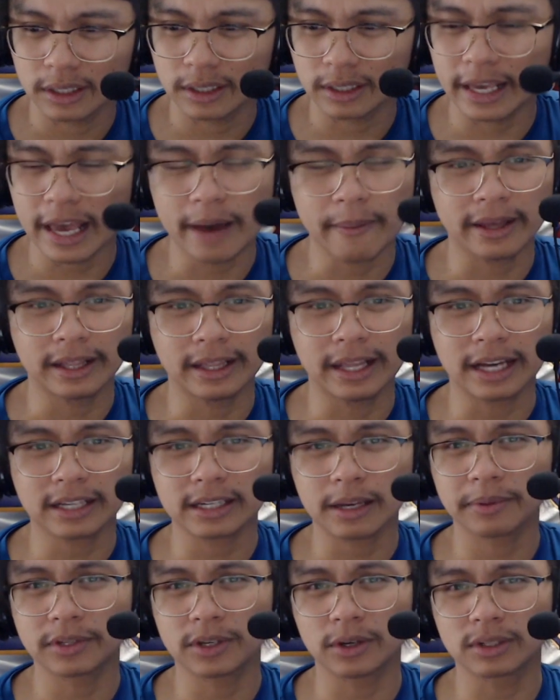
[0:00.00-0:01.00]
Yeah, man, next
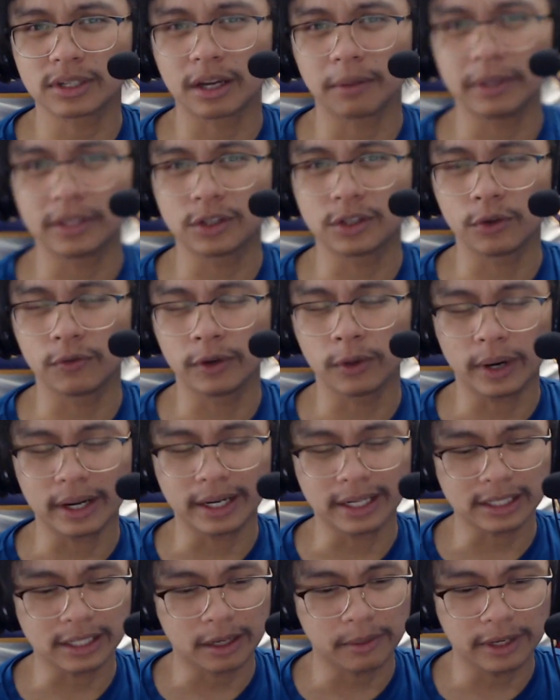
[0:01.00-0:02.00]
episode is going to be two v
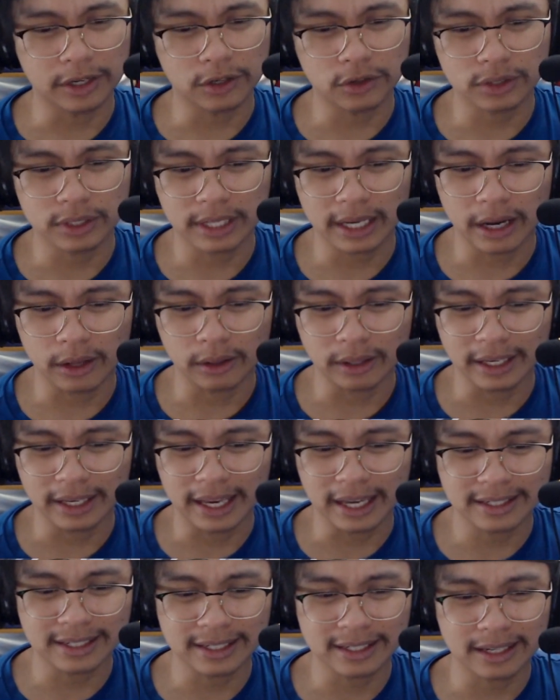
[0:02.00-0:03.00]
one. It's going to be interesting how Lee
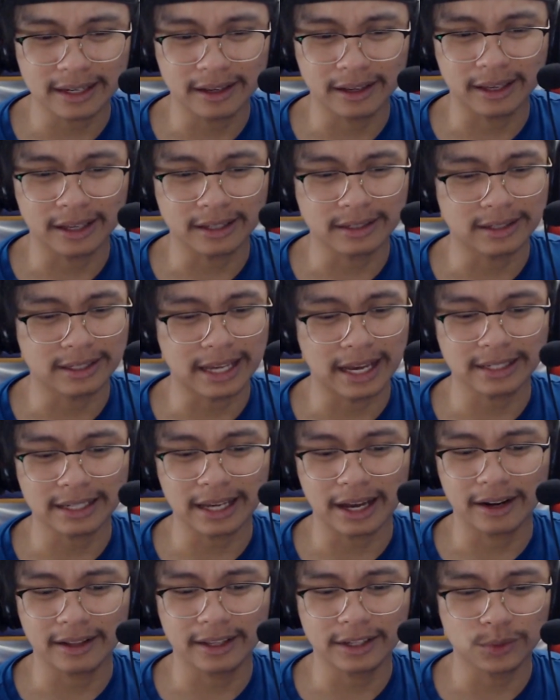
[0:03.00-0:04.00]
gets his, uh, gets his ass
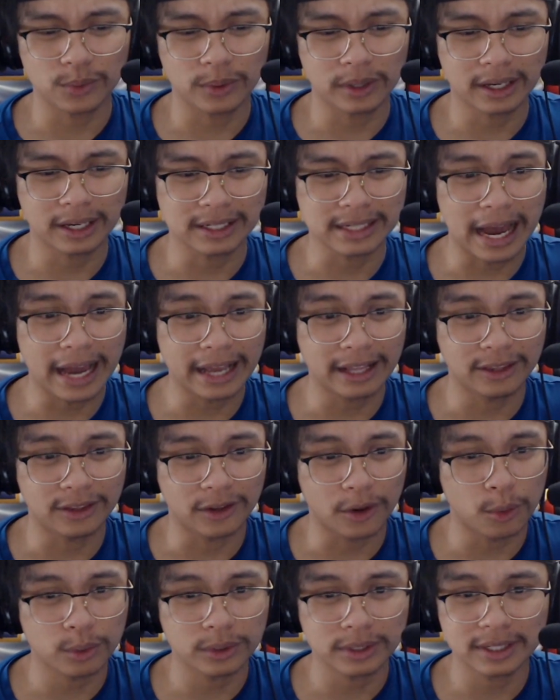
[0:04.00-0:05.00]
out of this one, because I
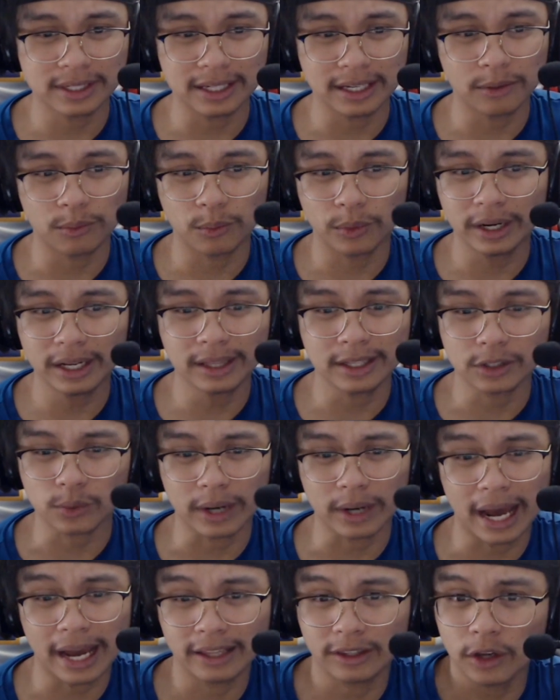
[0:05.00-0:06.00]
don't see him winning this
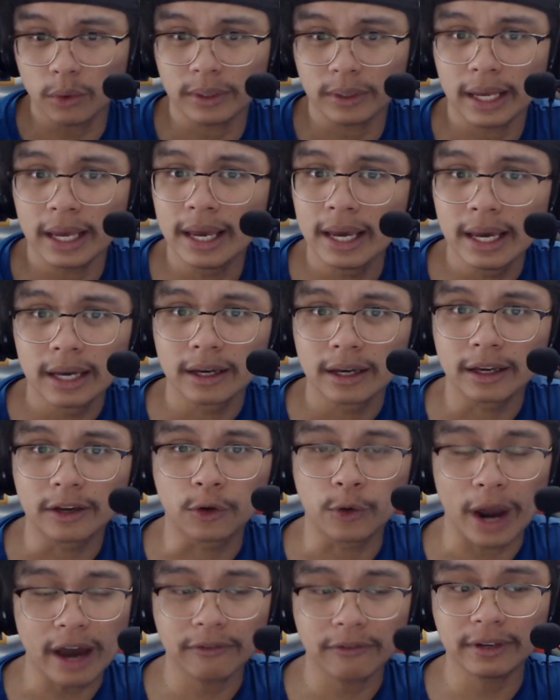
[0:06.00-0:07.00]
one. I don't.
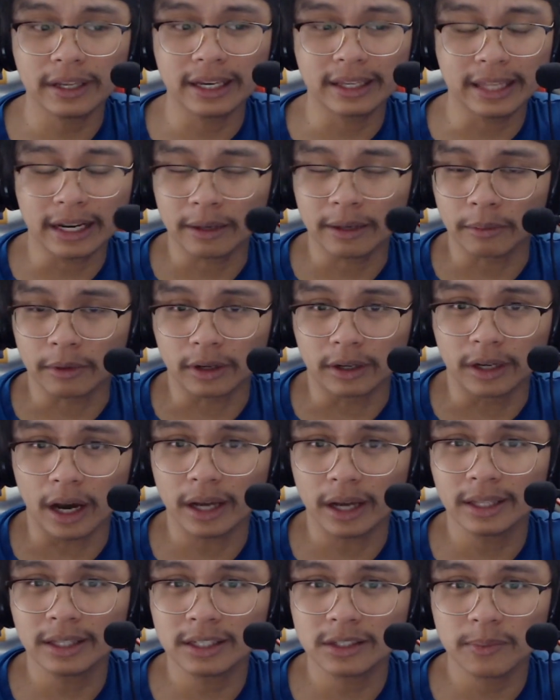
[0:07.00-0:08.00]
Gravity and then
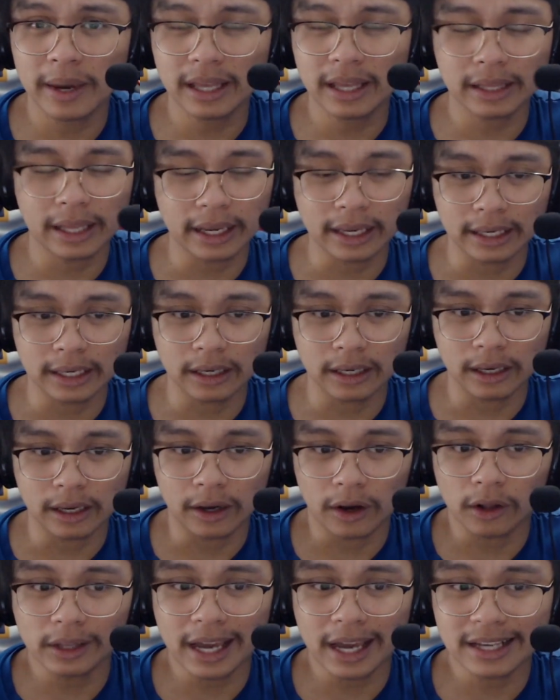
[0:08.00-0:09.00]
guns, man. Like, he,
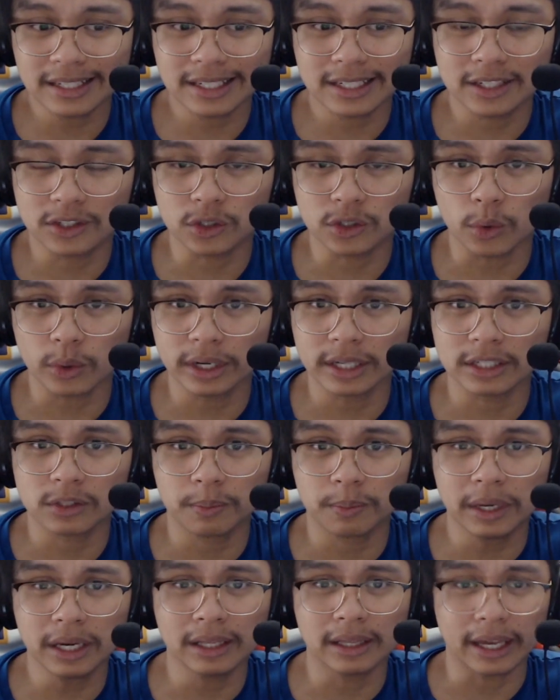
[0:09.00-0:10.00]
all he has is a sword and
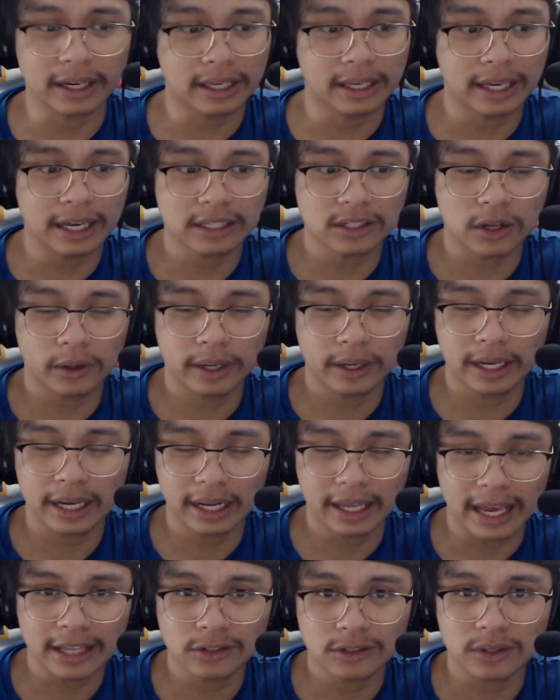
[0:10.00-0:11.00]
speed. Like, he gets all he
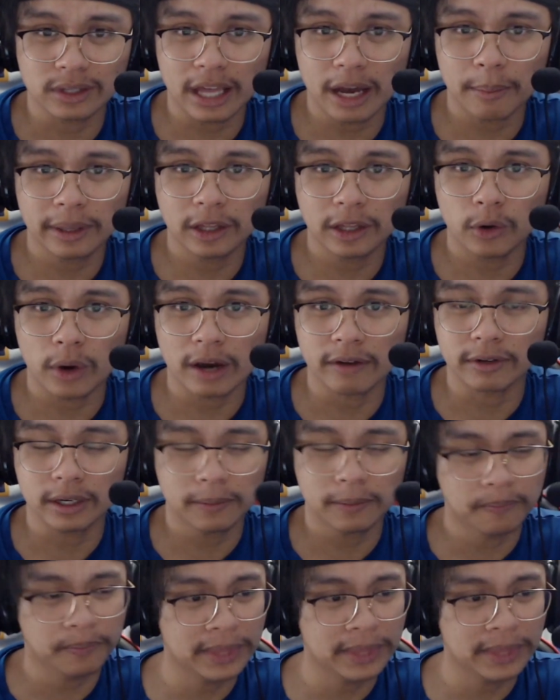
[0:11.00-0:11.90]
got canceled out by the gravity.